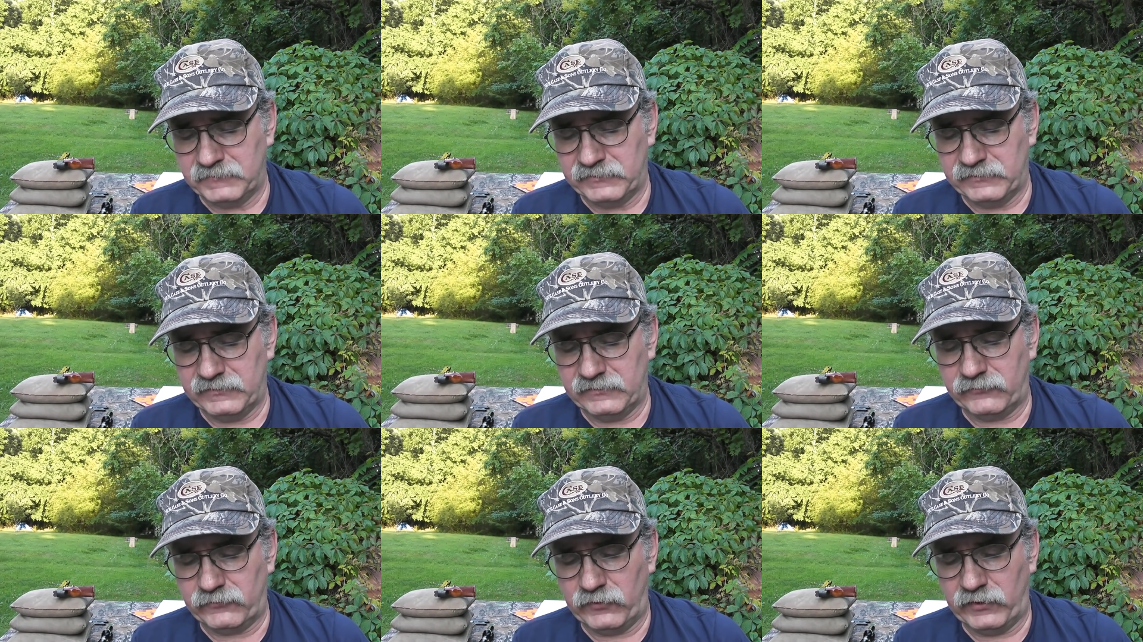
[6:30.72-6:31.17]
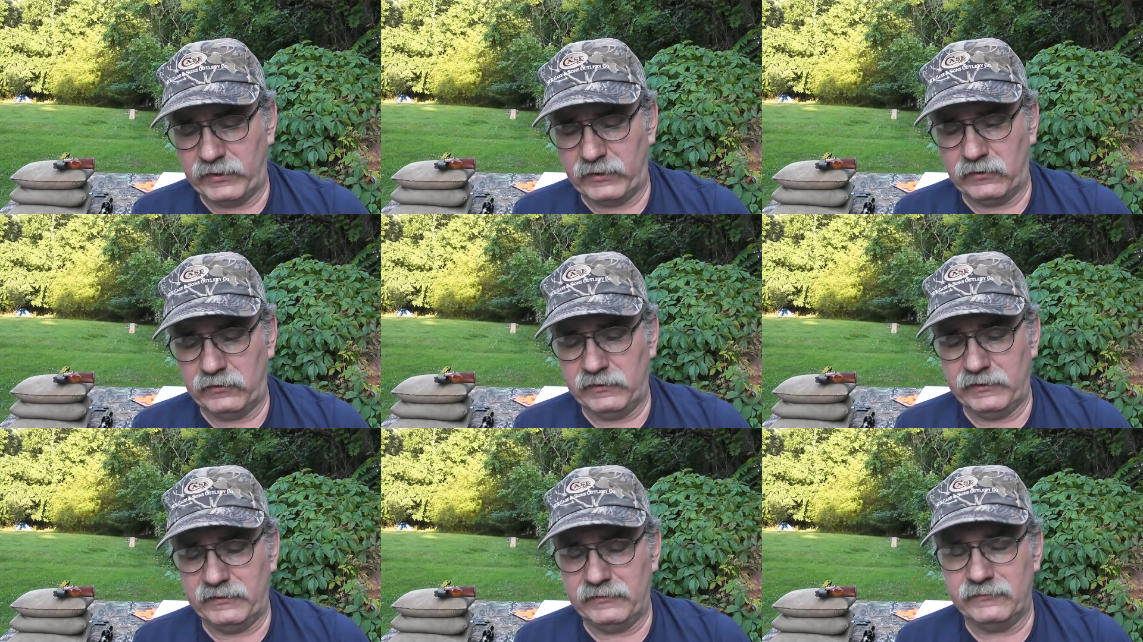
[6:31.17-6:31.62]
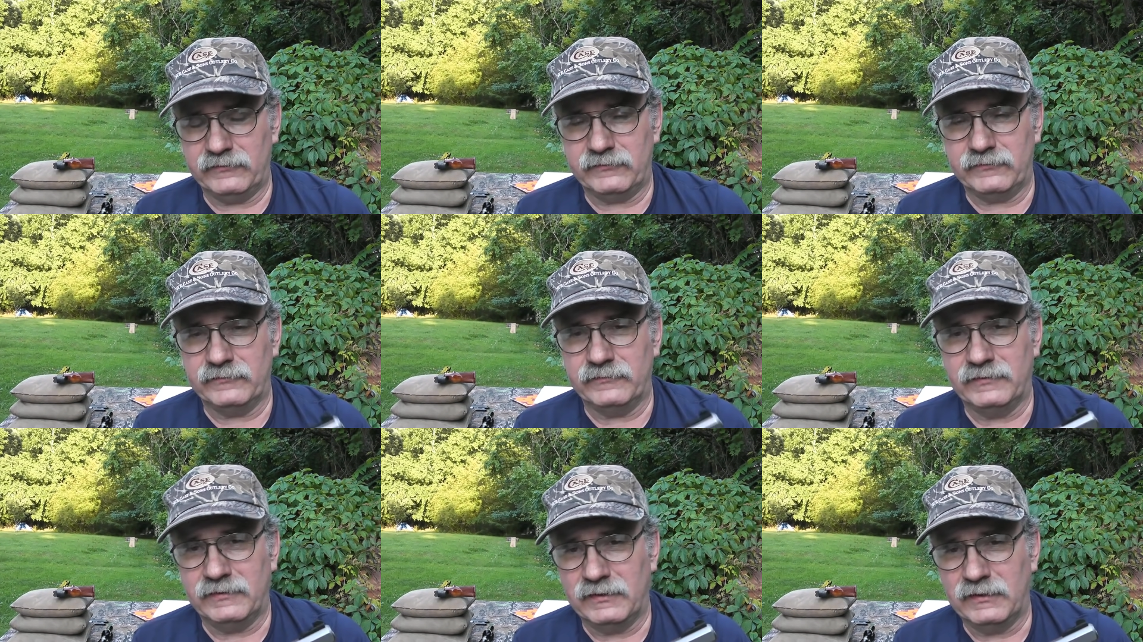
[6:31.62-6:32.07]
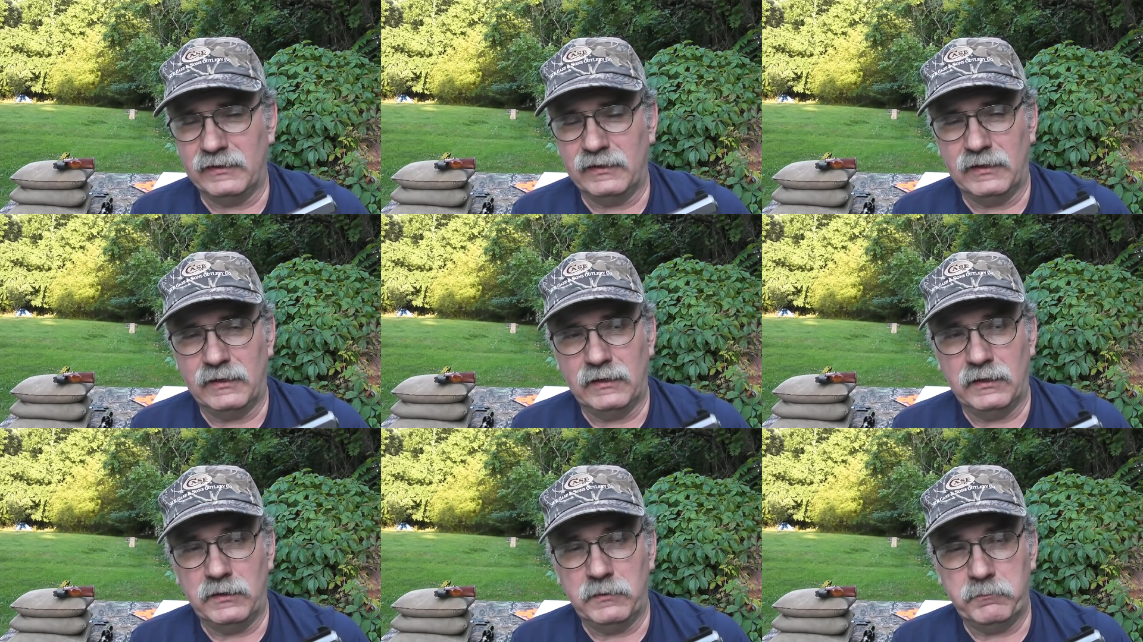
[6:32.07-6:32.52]
The trigger is
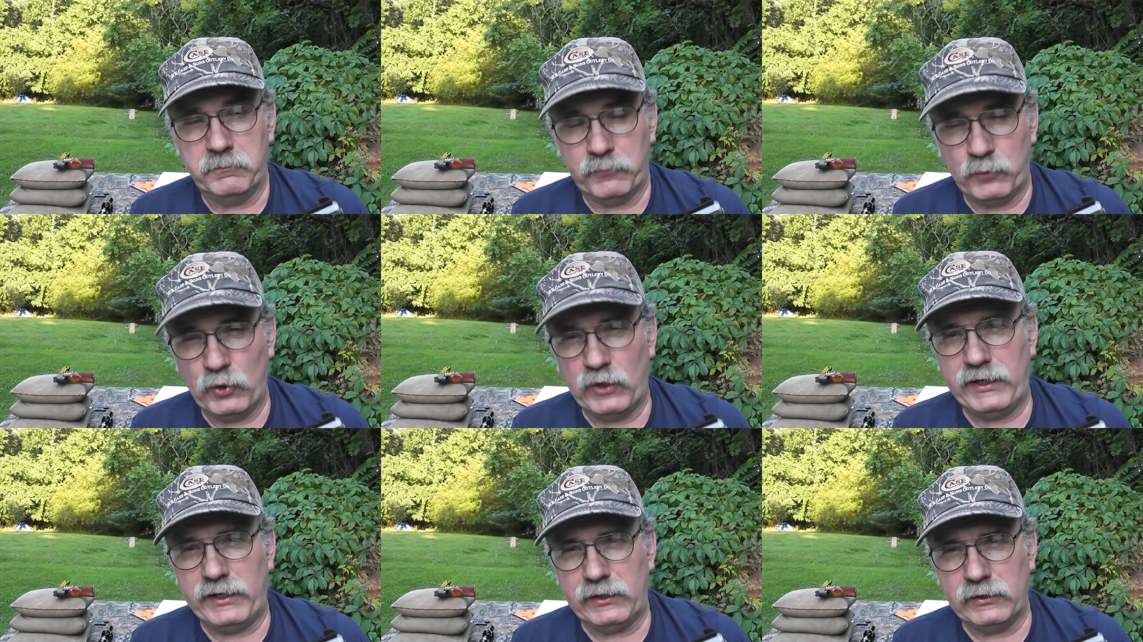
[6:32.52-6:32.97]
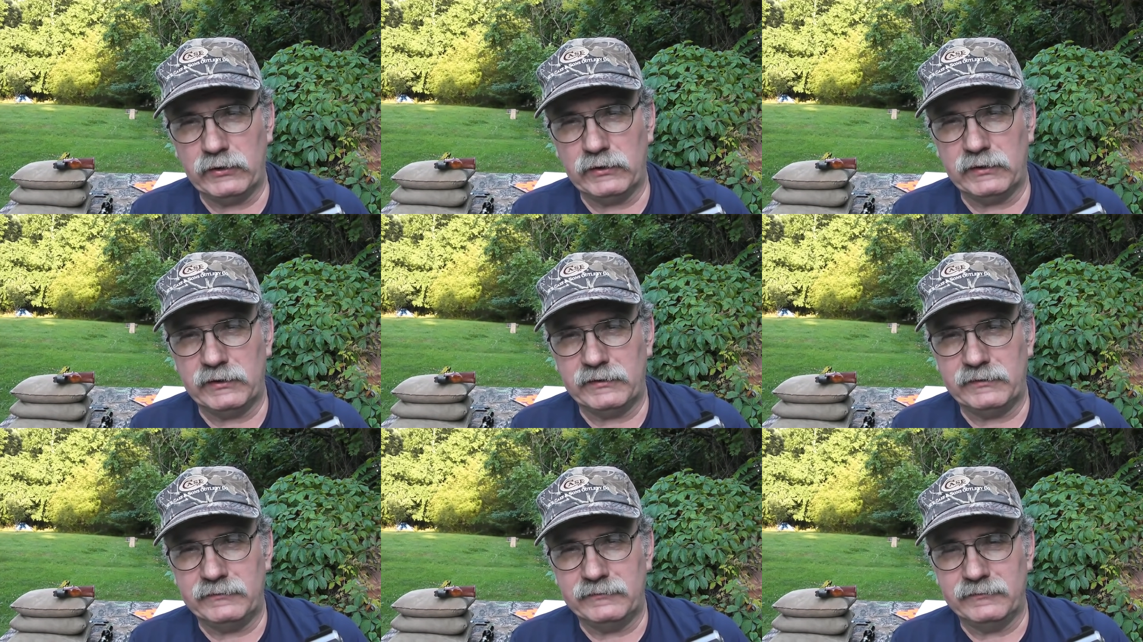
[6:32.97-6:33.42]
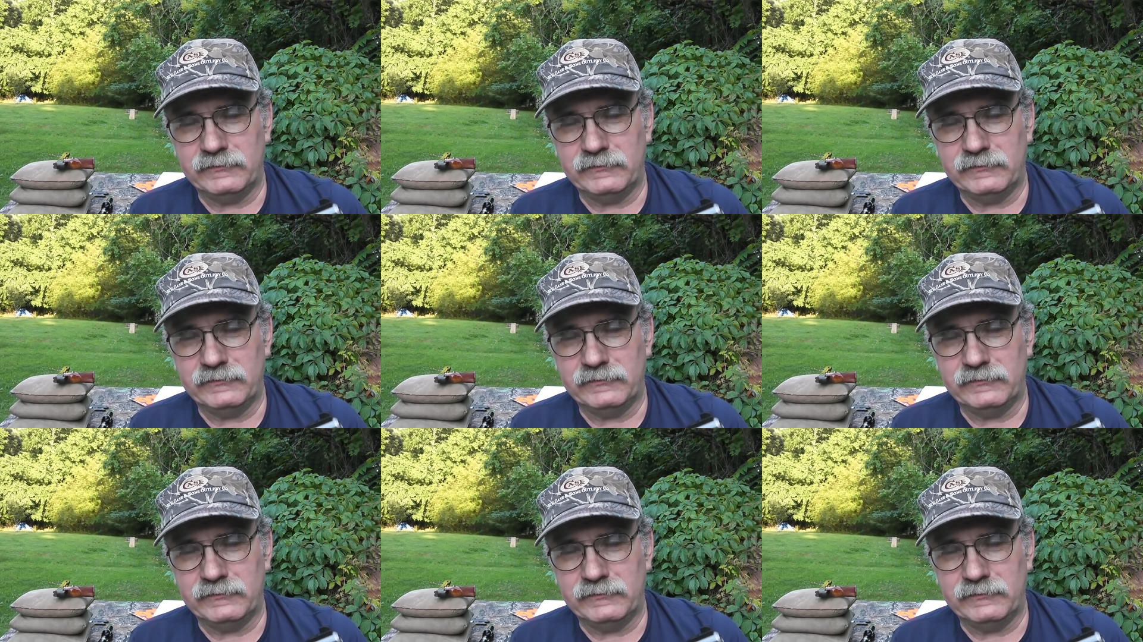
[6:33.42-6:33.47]
pretty good.